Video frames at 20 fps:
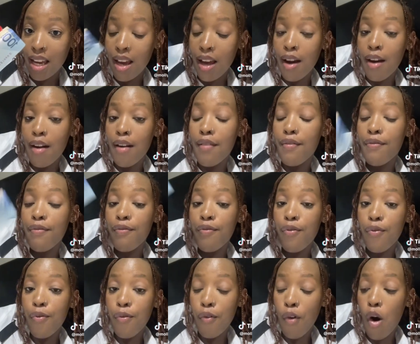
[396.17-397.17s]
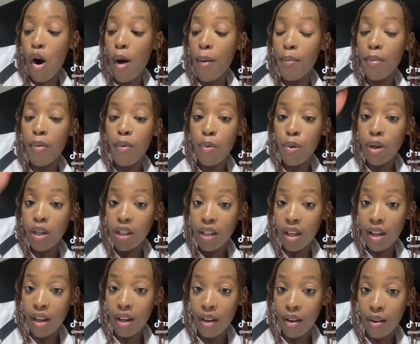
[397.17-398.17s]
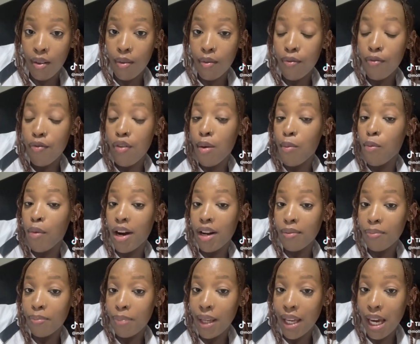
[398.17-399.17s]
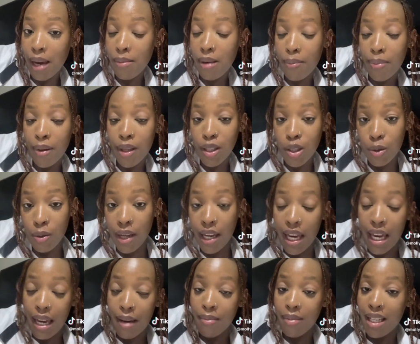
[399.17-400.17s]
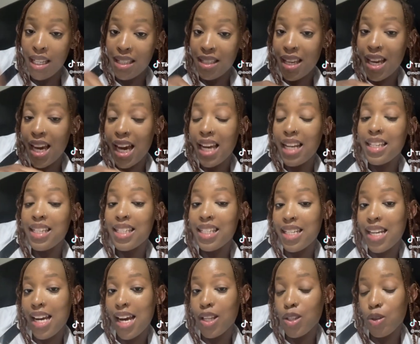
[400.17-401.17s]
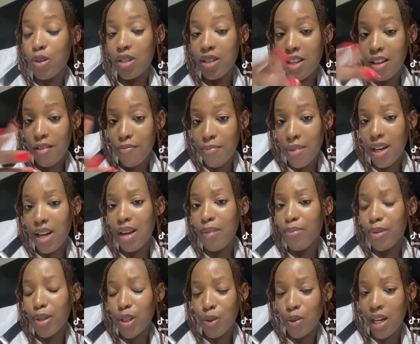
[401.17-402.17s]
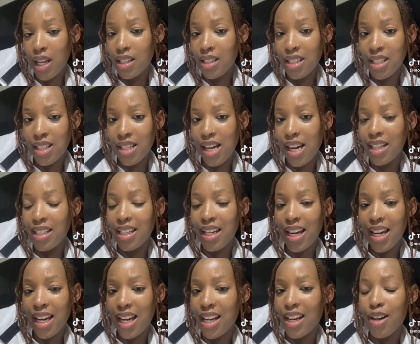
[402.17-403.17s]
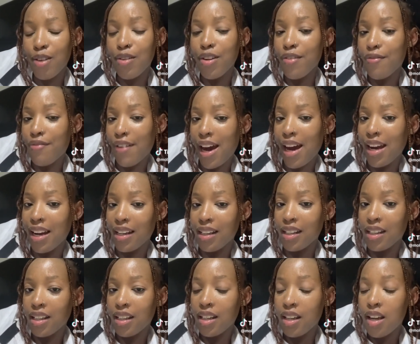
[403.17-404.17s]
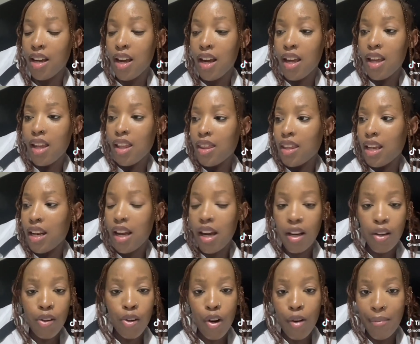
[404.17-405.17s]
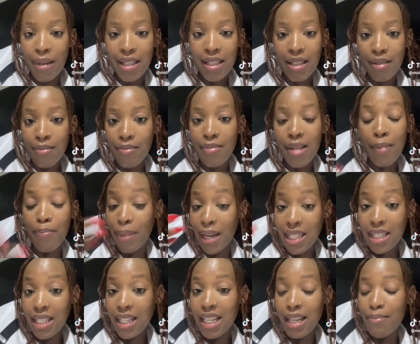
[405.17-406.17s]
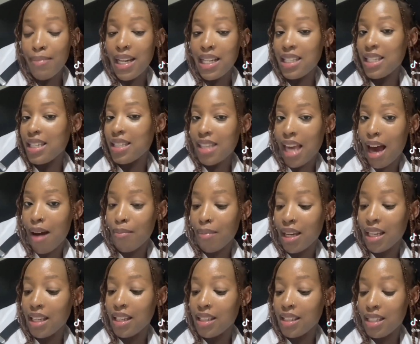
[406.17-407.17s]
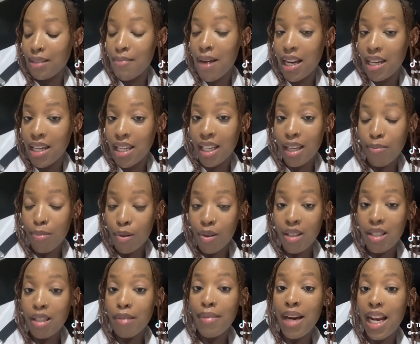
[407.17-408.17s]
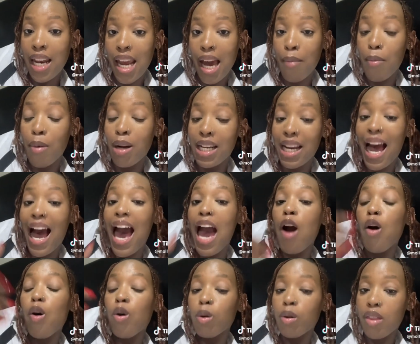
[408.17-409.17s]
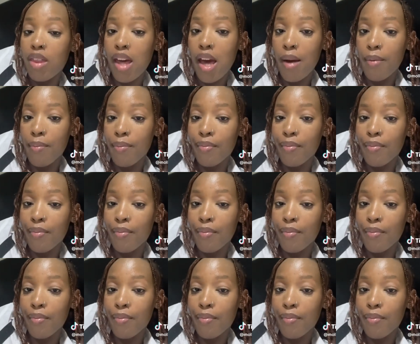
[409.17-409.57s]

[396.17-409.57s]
from working from 1 p.m. up until 2 a.m. There's 100 rand. So, ndizayifumana happy 200 rand the cutlery fine. They're like, no, basically, mandizame ndibaniki because imali yabo I owe them.